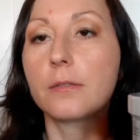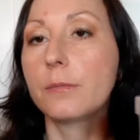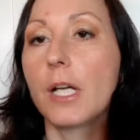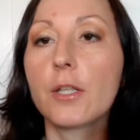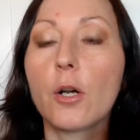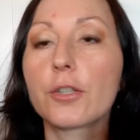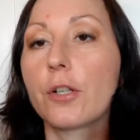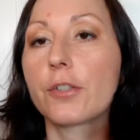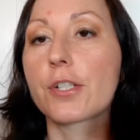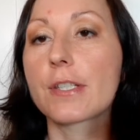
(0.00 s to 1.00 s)
and all the
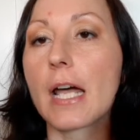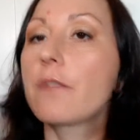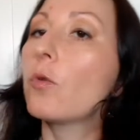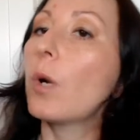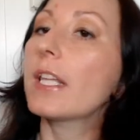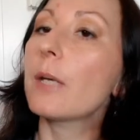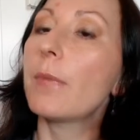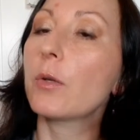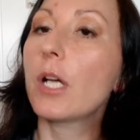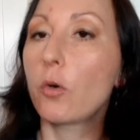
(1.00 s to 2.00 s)
other stuff. What
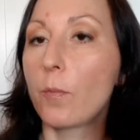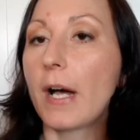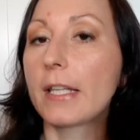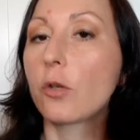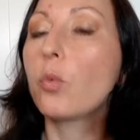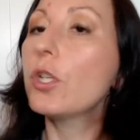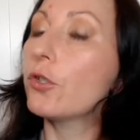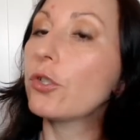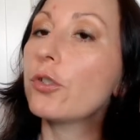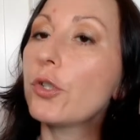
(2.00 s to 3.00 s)
about our body? We
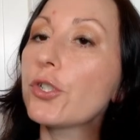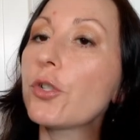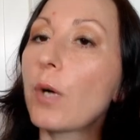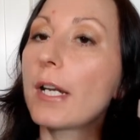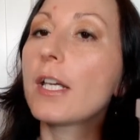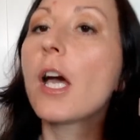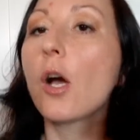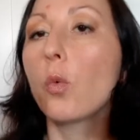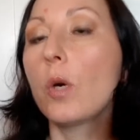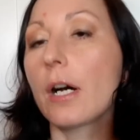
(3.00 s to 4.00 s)

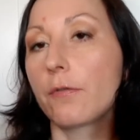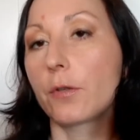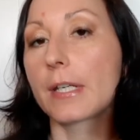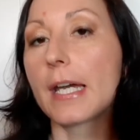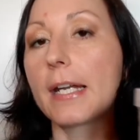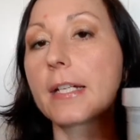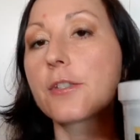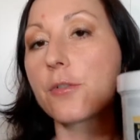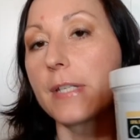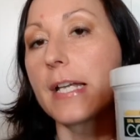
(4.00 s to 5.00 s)
are forgetting.
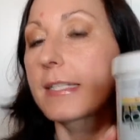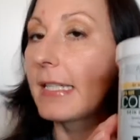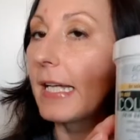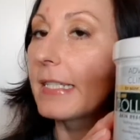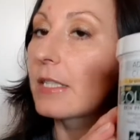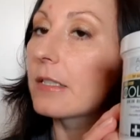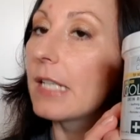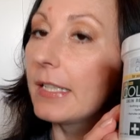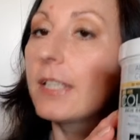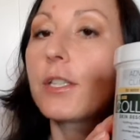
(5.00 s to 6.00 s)
So yes, that's
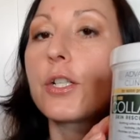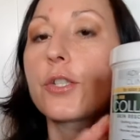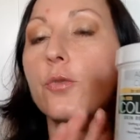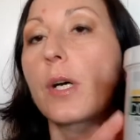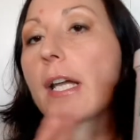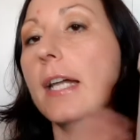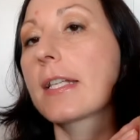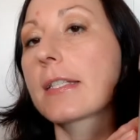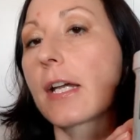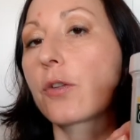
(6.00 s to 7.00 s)
another reason why I
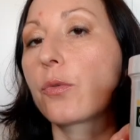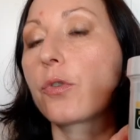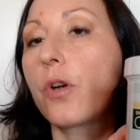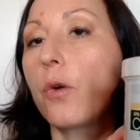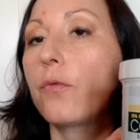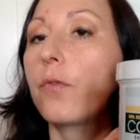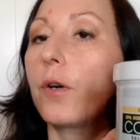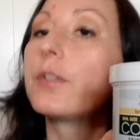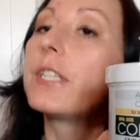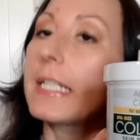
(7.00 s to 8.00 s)
decided to go
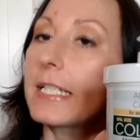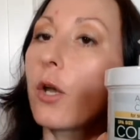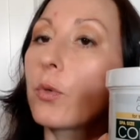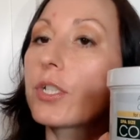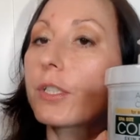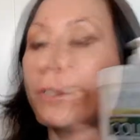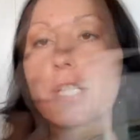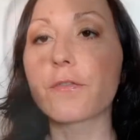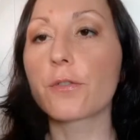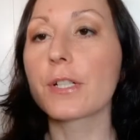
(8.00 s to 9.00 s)
for this lotion.
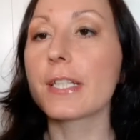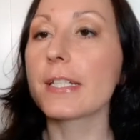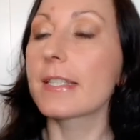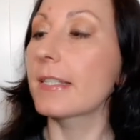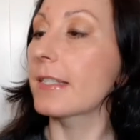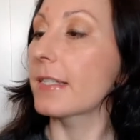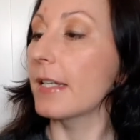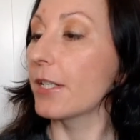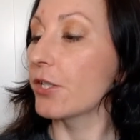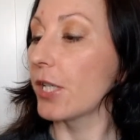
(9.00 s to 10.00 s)
It's FRUCTIS
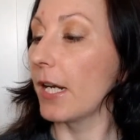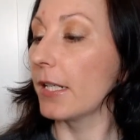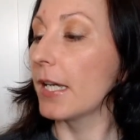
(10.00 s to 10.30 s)
Slick Shine